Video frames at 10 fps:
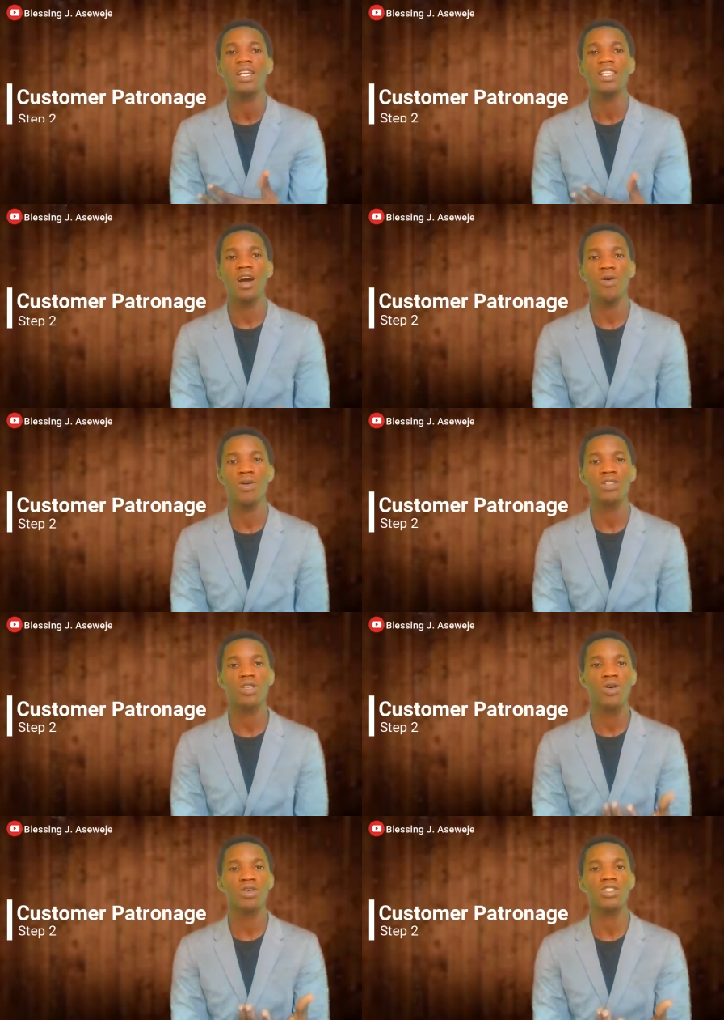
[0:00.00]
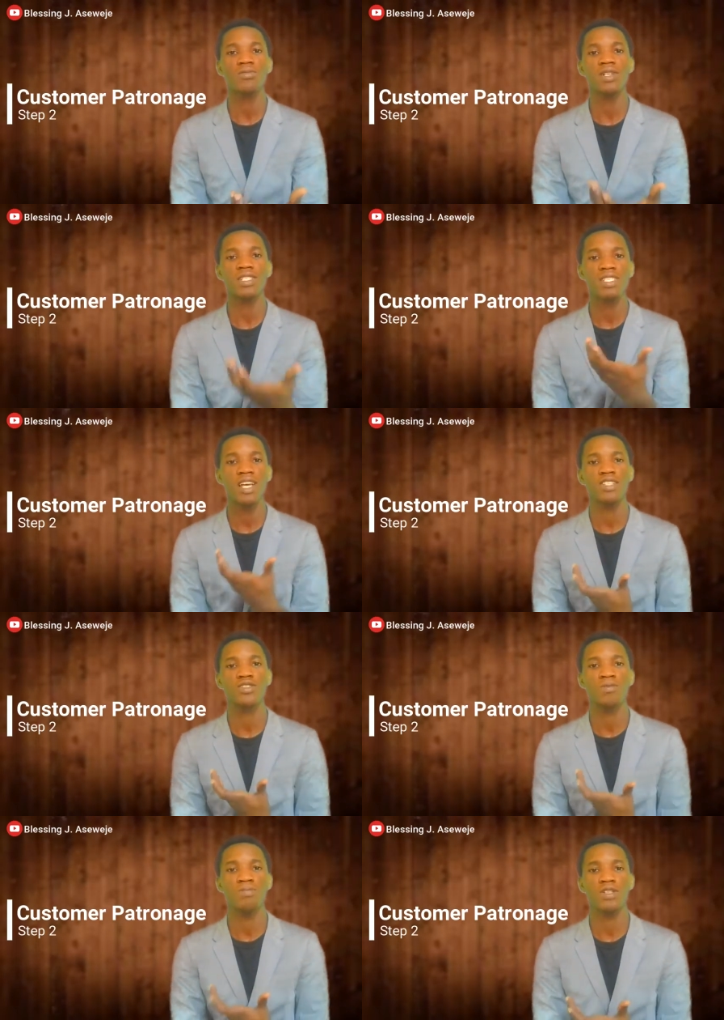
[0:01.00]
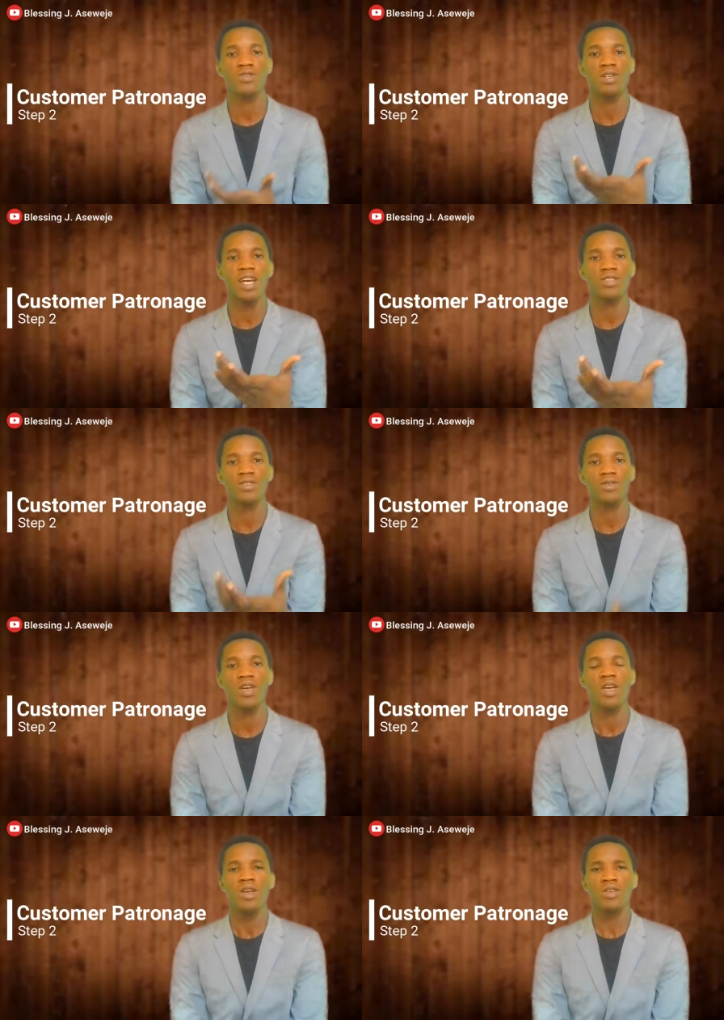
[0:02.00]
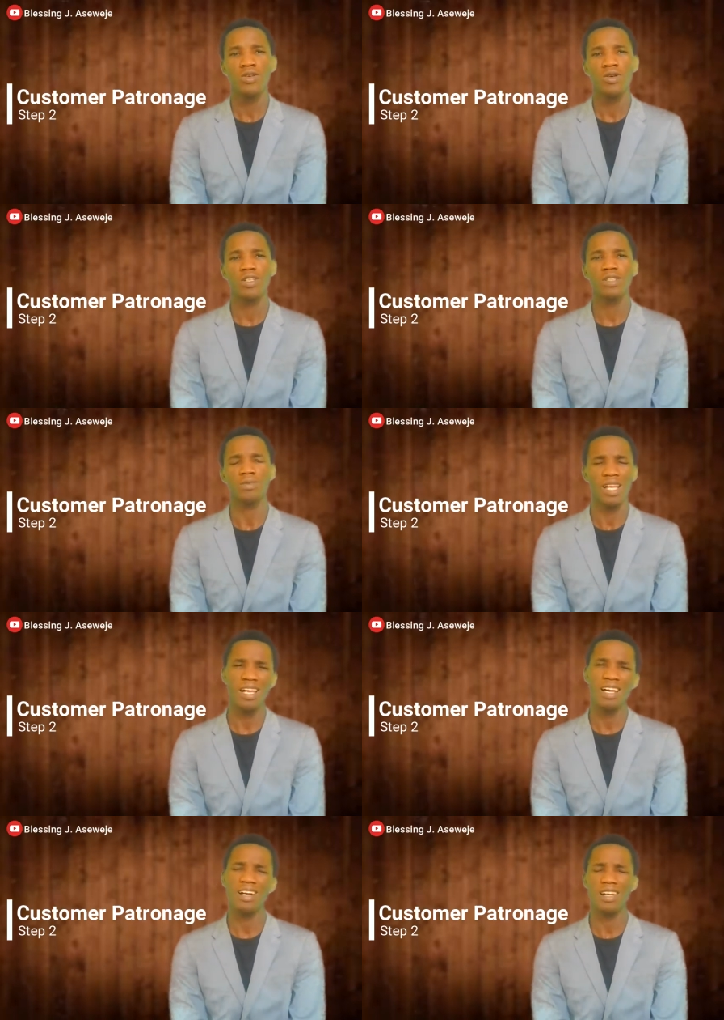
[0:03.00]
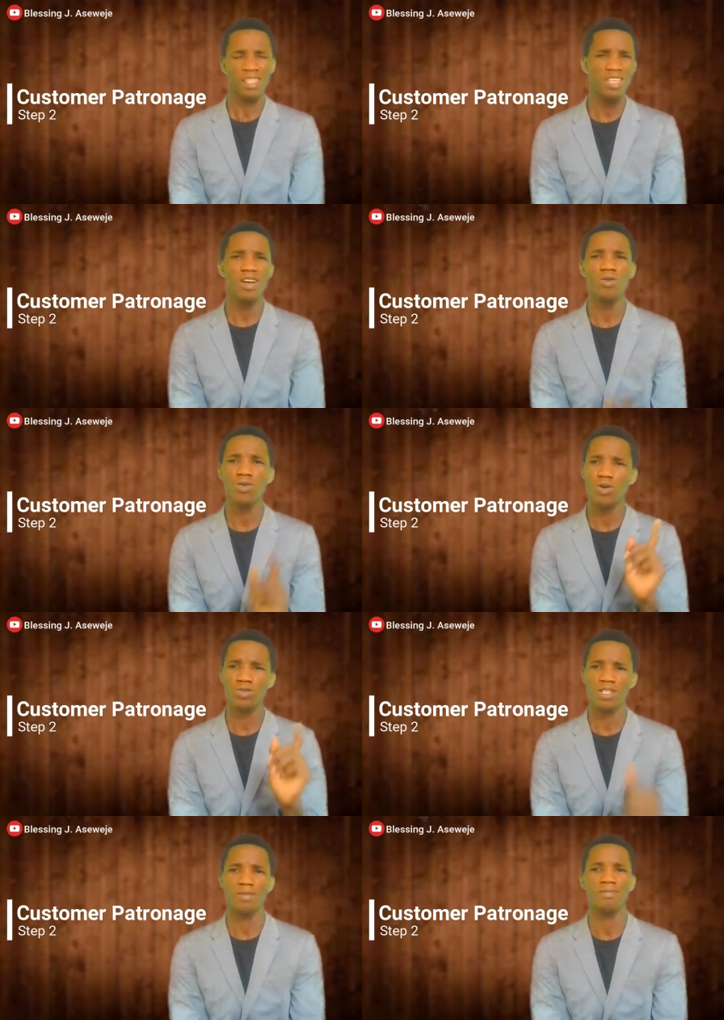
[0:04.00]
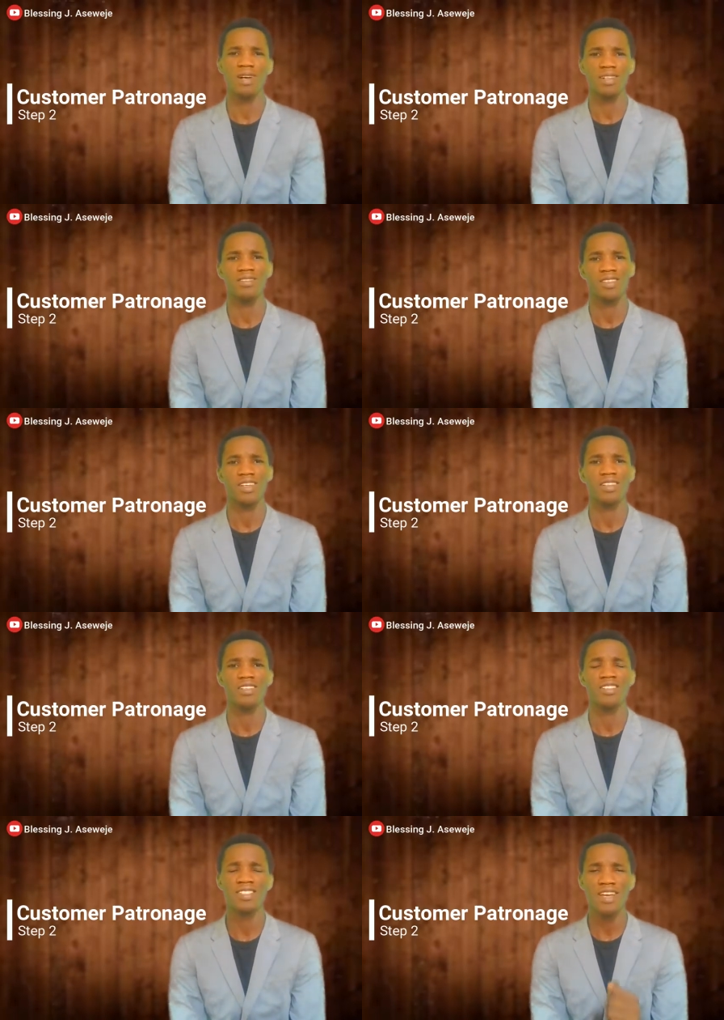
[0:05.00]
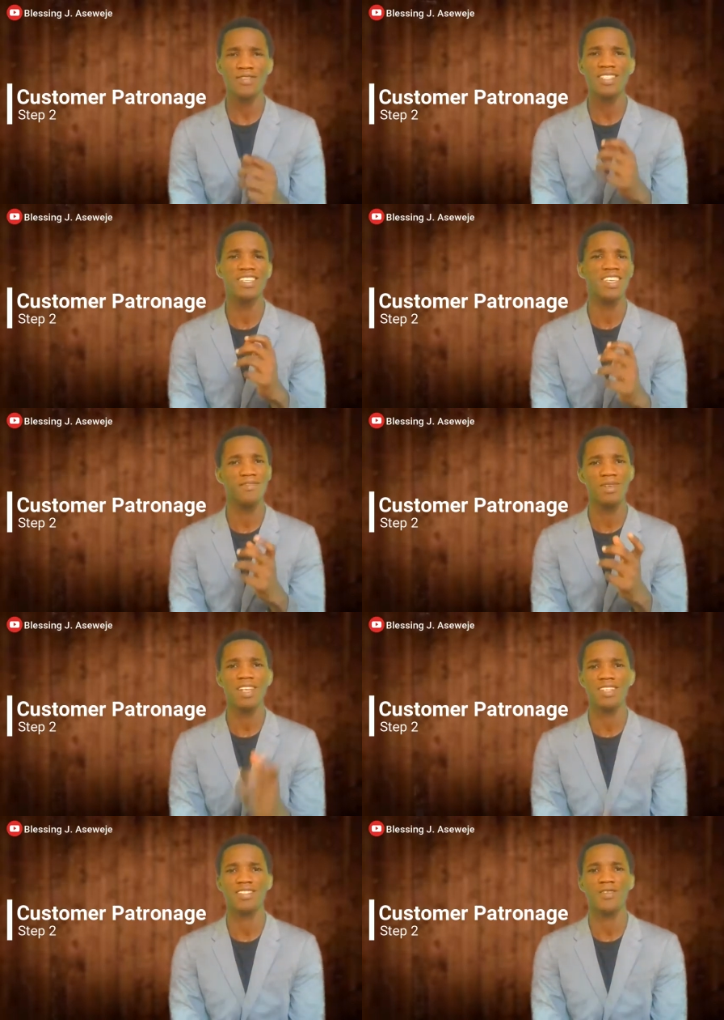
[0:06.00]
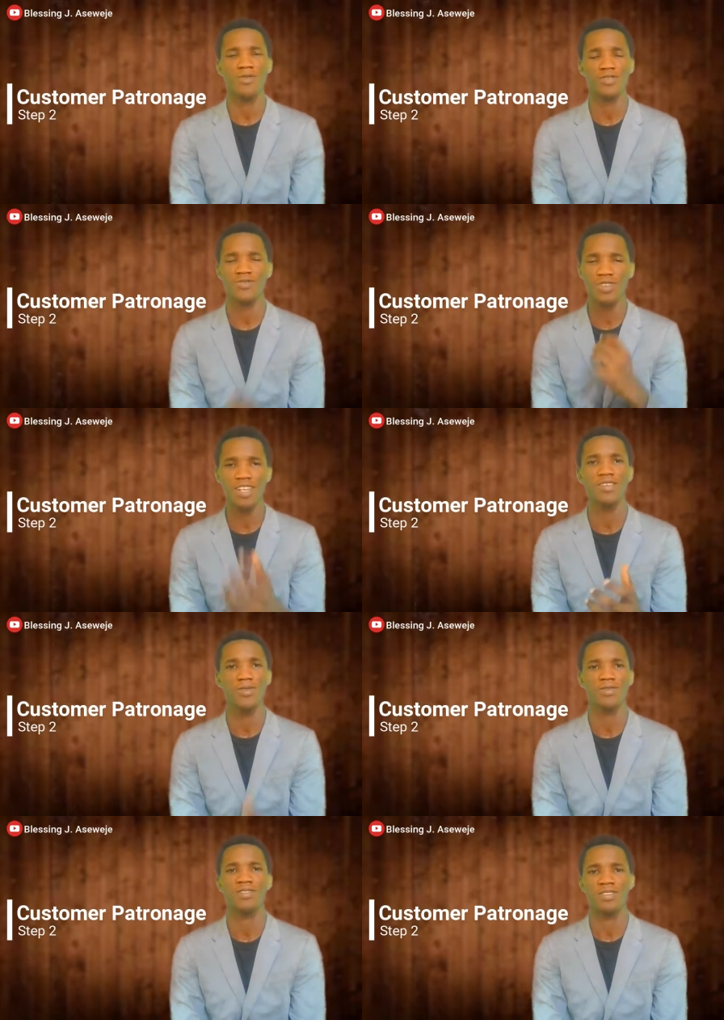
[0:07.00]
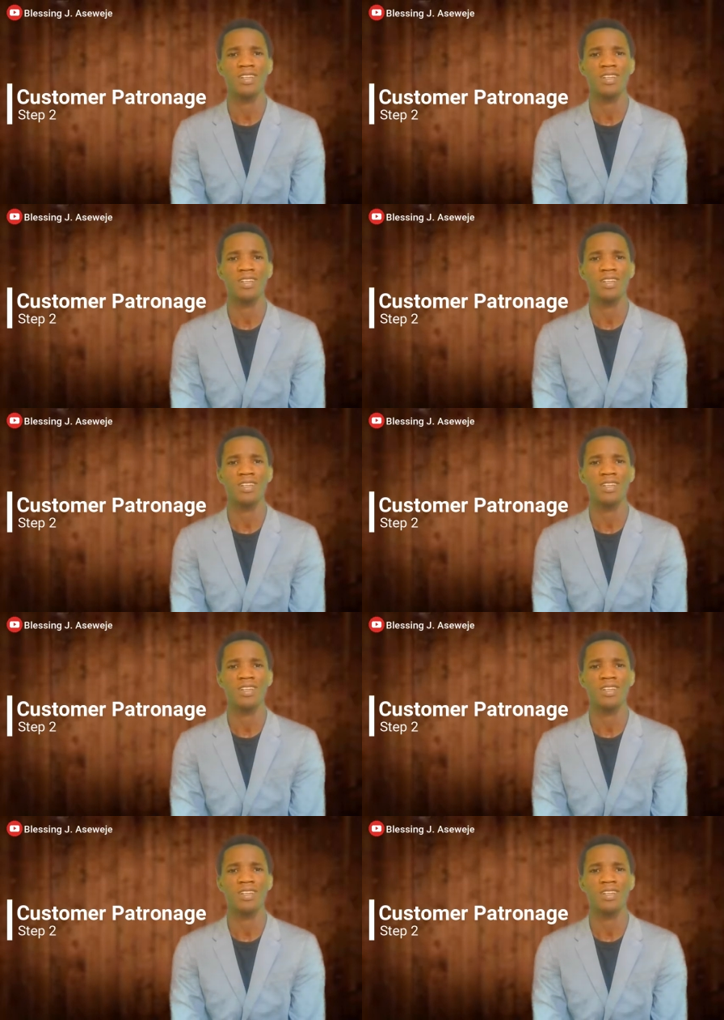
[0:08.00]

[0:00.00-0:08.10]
Now what the customer starts to patronize you. You know what? Uh, I think I will go to that man. Yeah, the service he gave me last time was really good.